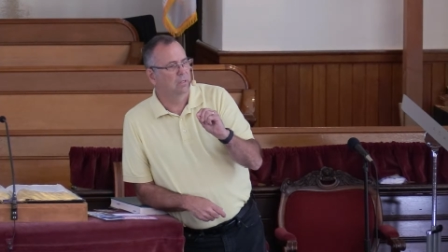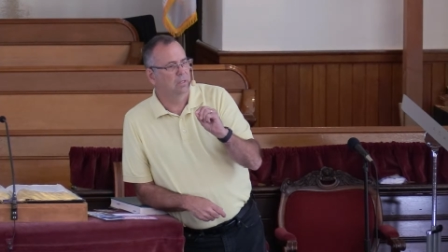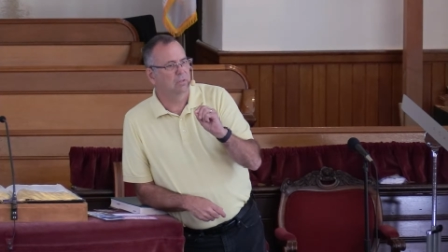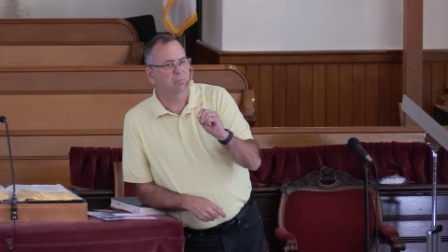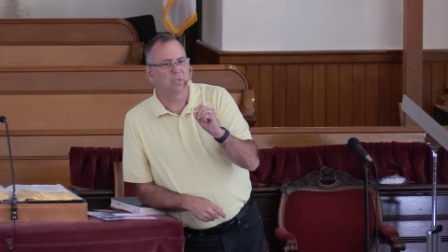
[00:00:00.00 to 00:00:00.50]

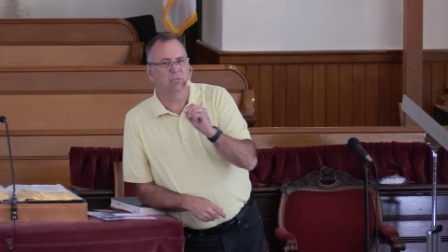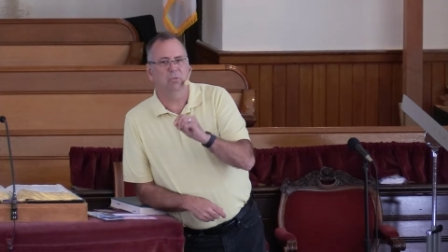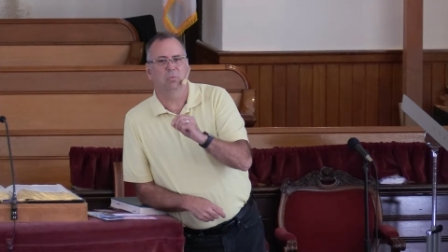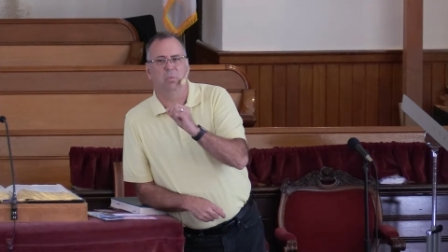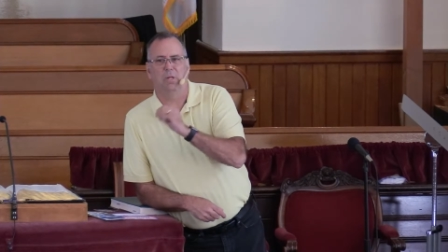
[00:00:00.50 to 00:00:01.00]
Give me
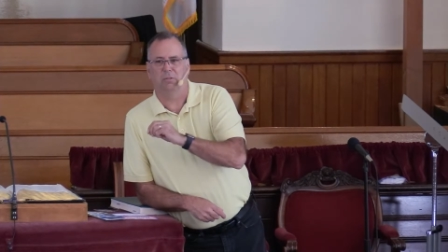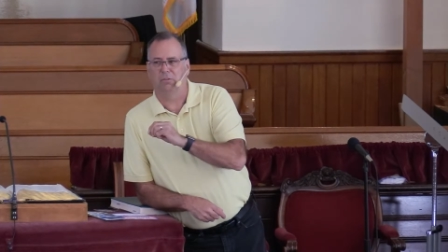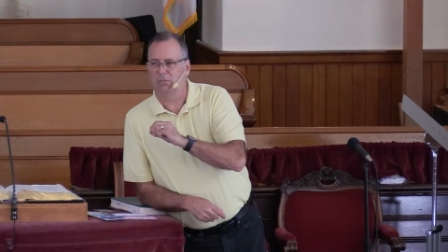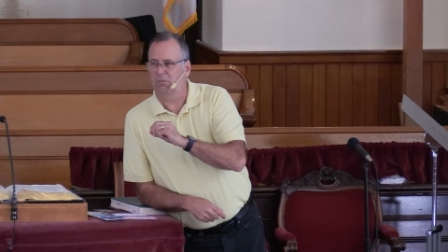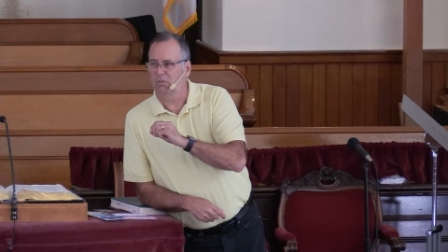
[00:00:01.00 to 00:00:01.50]
two
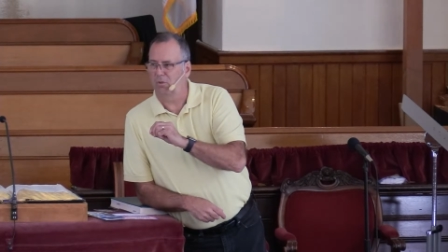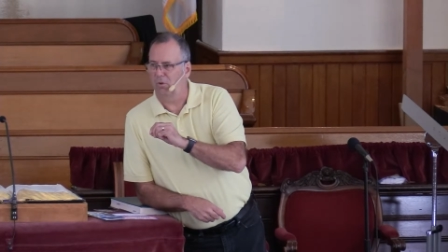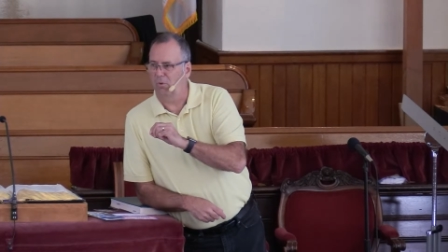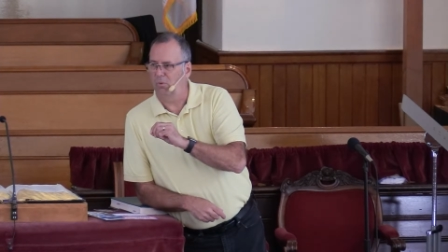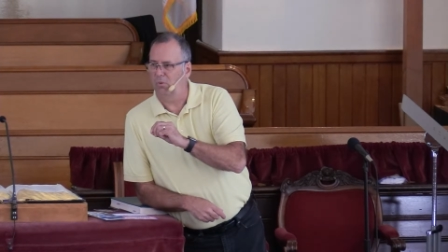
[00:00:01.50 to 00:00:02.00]
months to
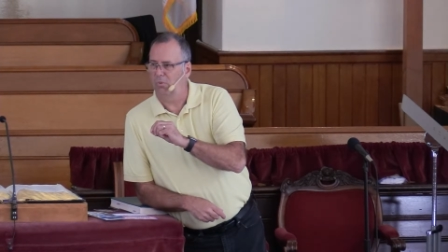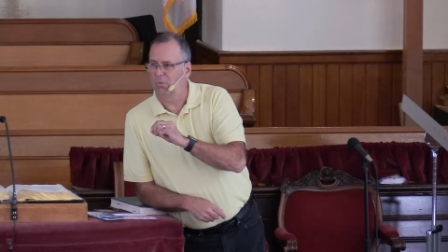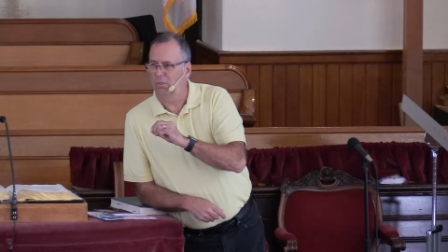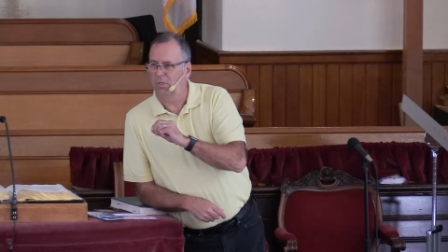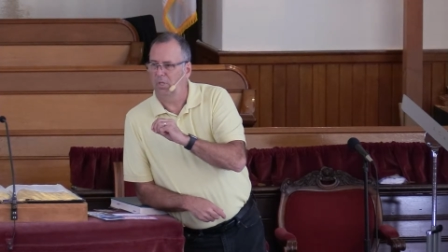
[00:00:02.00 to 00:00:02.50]
go
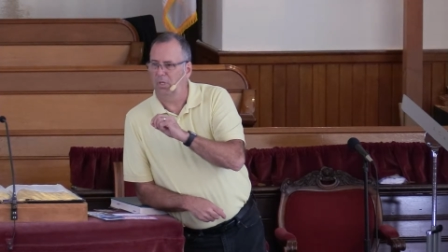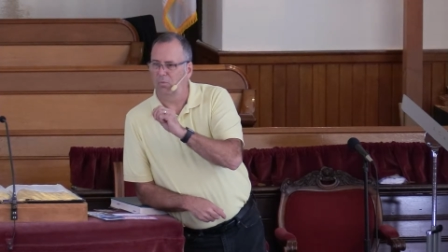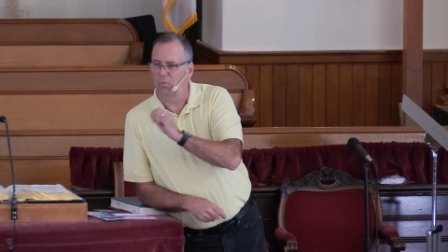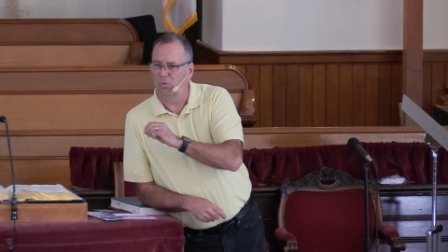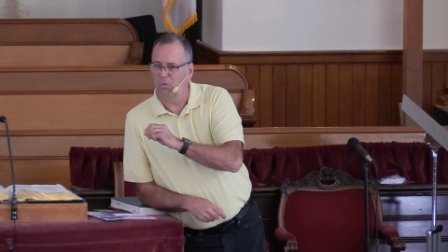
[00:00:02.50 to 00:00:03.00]

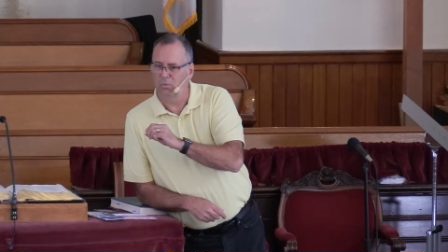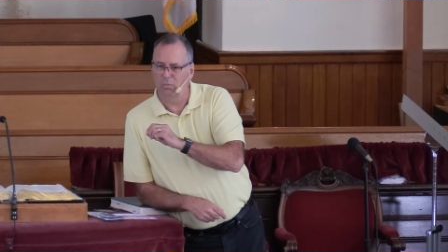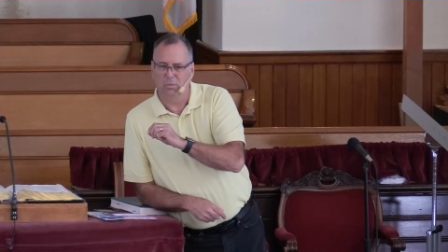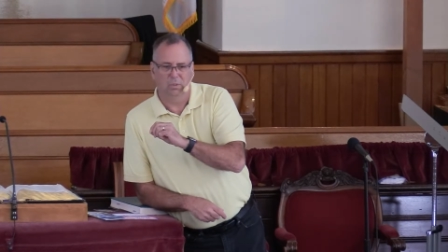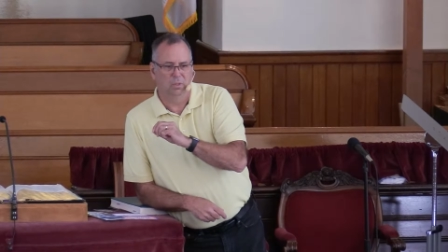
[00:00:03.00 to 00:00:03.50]
and
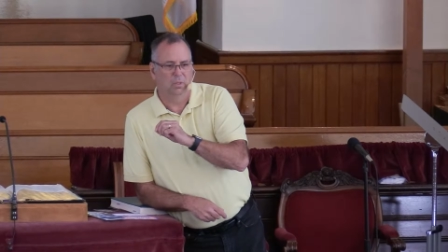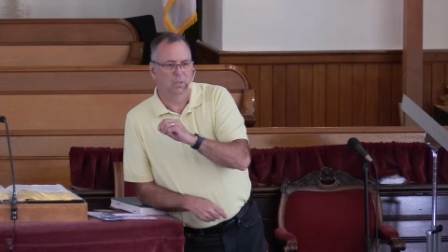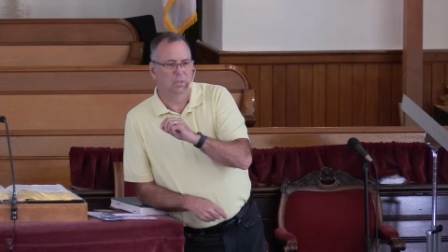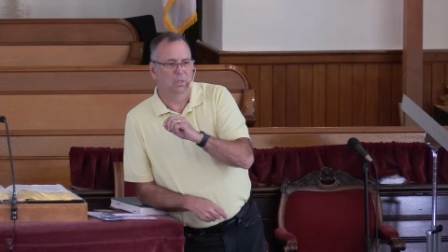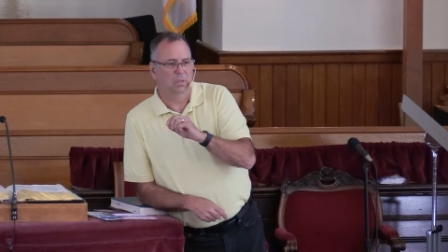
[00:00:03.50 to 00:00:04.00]
roam
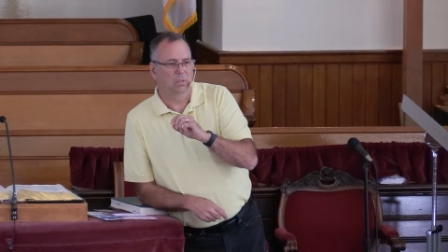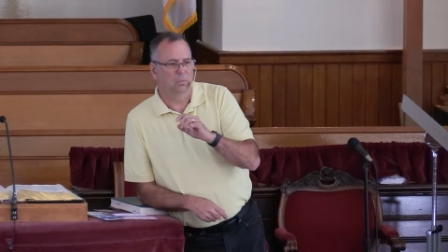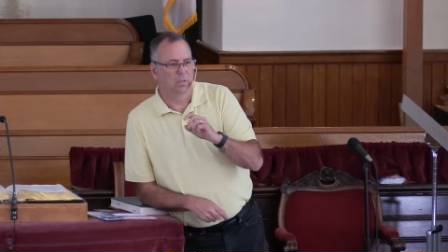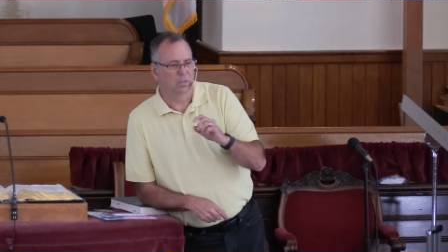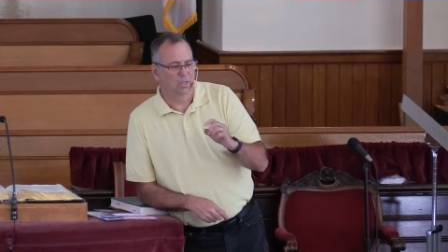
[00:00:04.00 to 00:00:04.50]

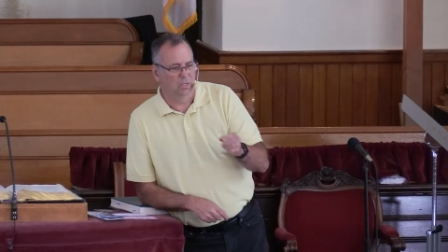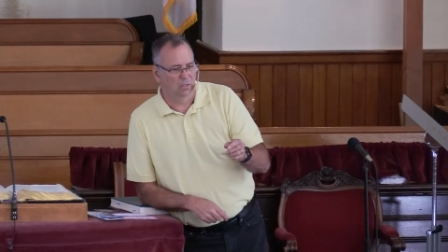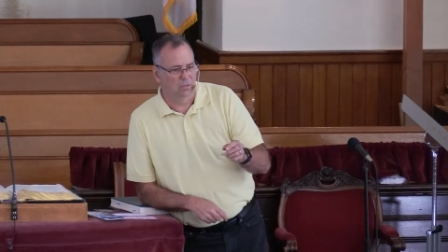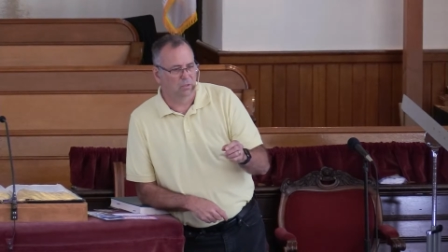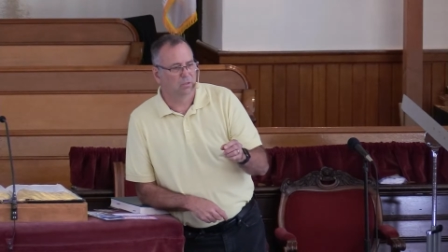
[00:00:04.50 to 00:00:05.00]
among the
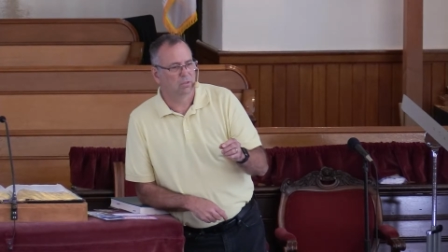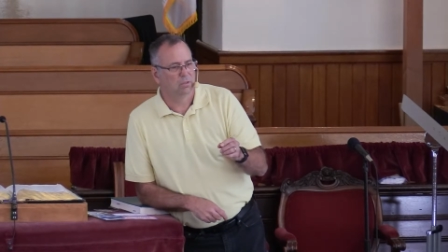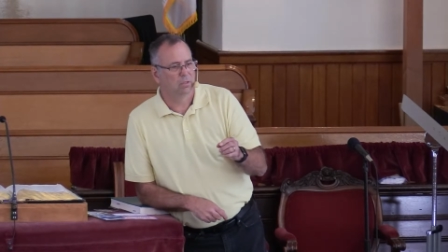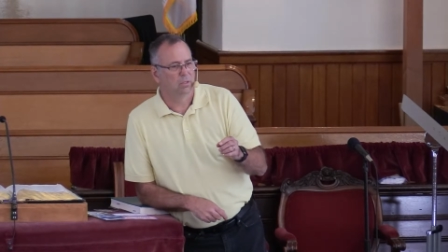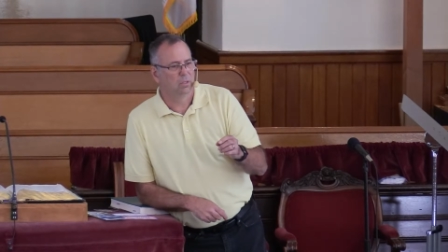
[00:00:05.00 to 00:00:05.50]
hills
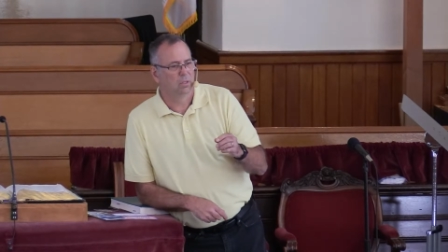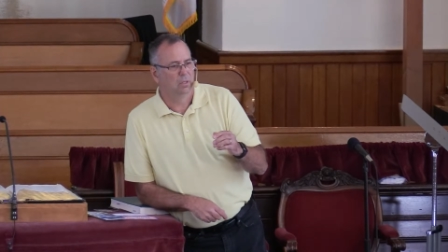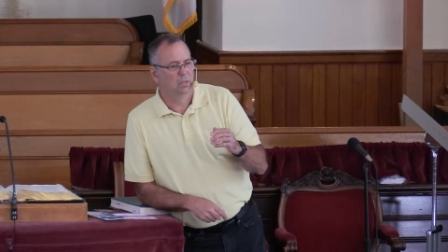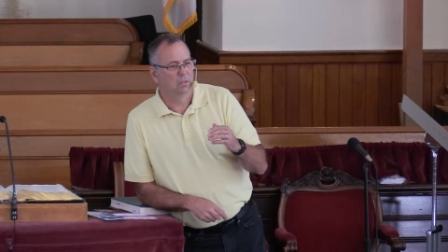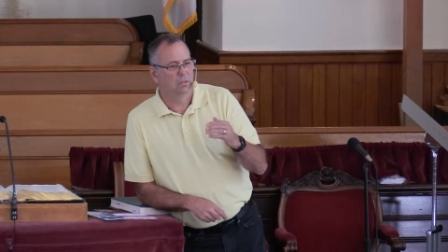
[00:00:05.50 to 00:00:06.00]

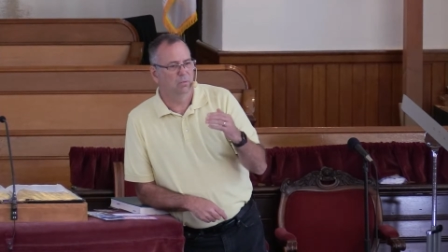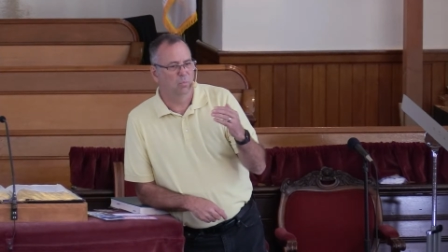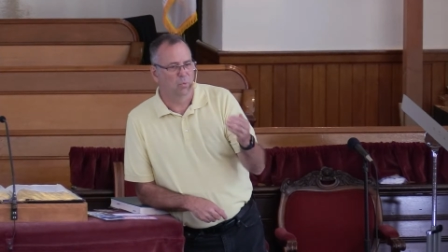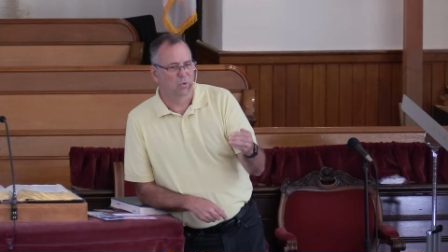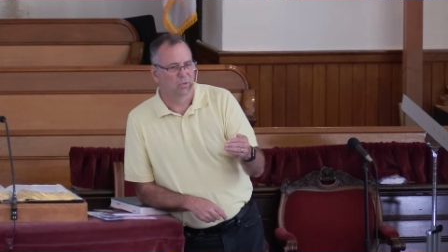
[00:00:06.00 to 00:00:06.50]
to
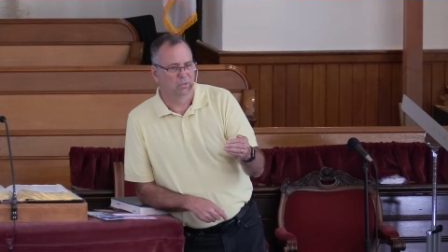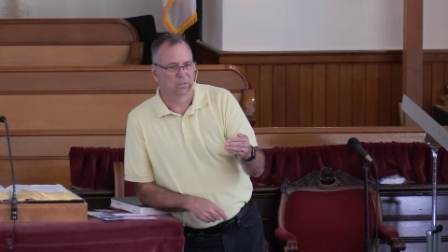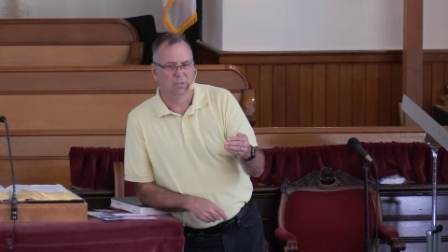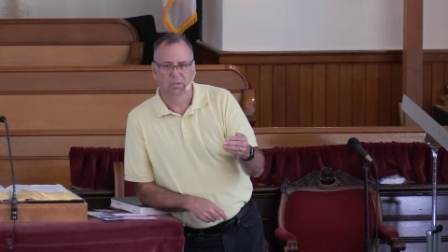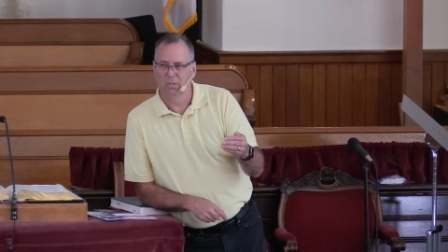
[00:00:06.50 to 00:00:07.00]
mourn
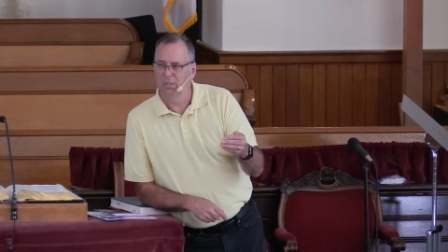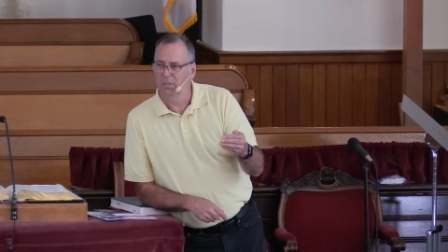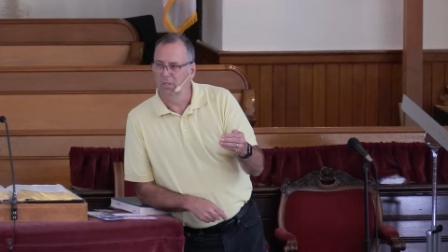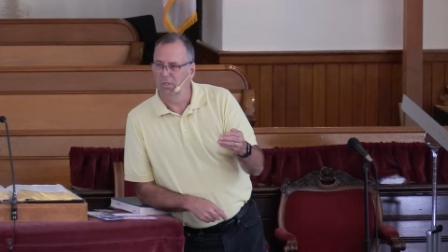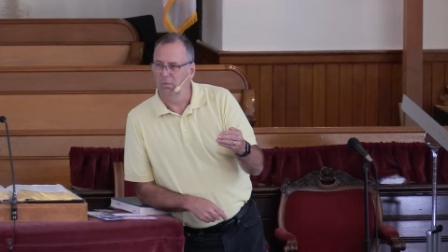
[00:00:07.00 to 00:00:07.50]

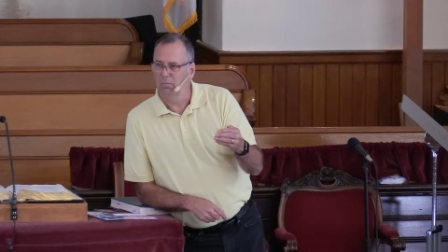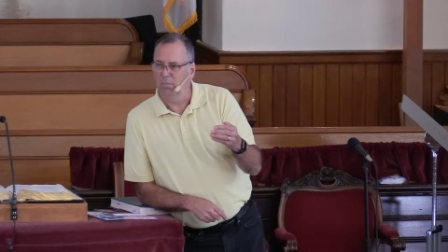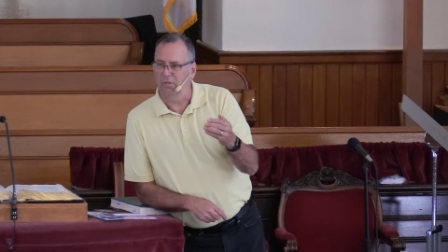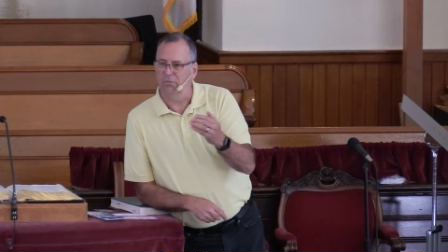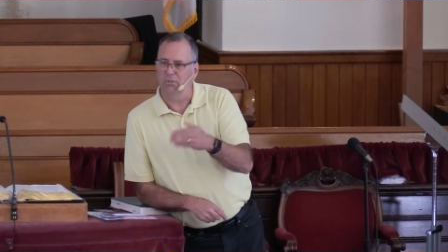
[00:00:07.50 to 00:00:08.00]

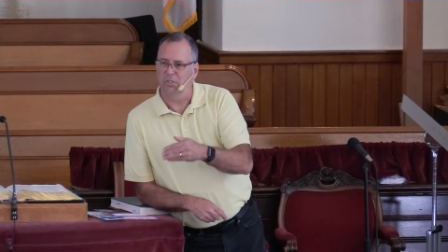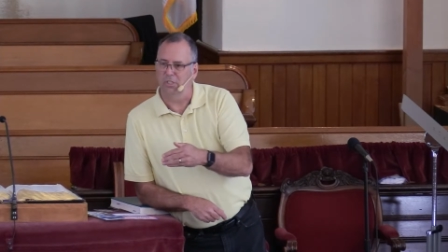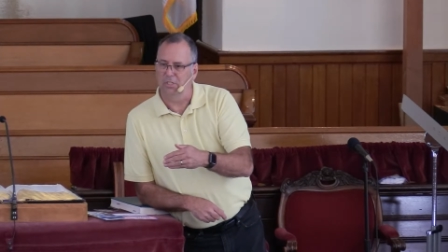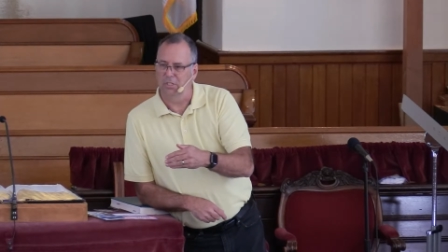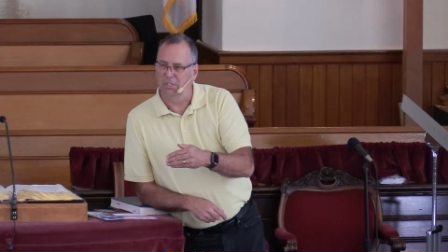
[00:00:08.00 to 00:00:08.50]
my
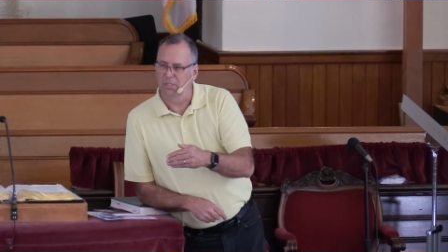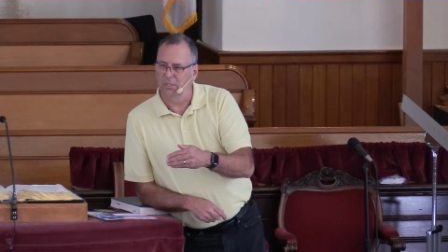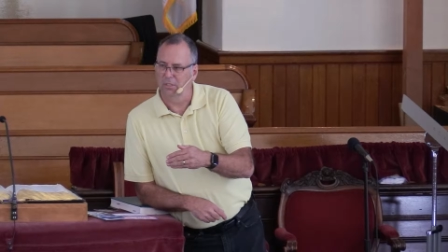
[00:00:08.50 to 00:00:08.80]
virginity.